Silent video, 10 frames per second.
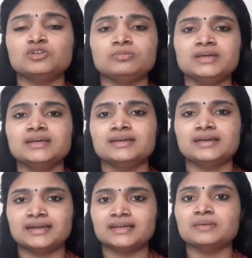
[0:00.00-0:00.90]
you'll be
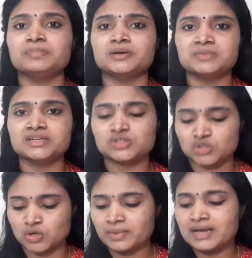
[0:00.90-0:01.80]
getting a permanent
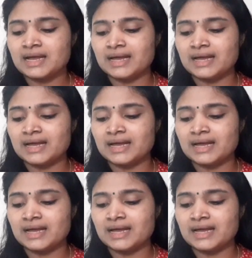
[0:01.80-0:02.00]
job